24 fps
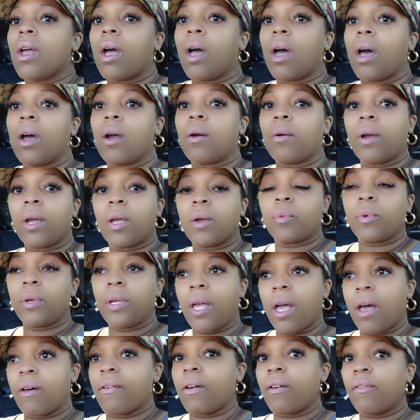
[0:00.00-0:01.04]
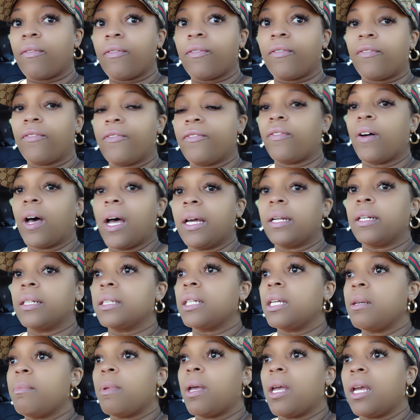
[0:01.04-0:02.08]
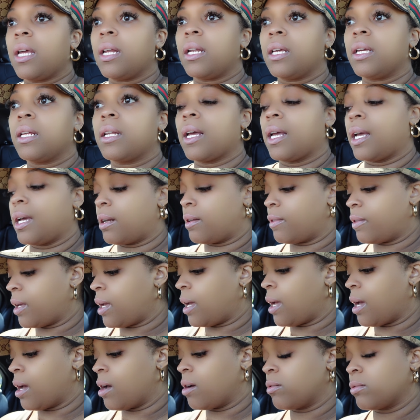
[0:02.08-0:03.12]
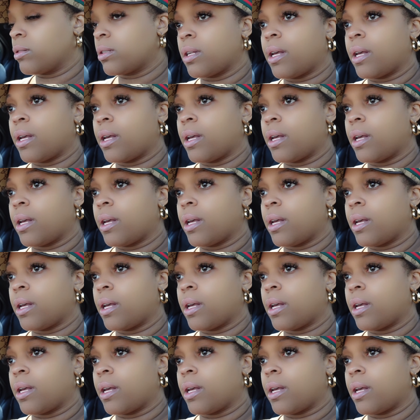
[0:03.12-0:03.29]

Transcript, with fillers: All right, we have finally made it out of the house.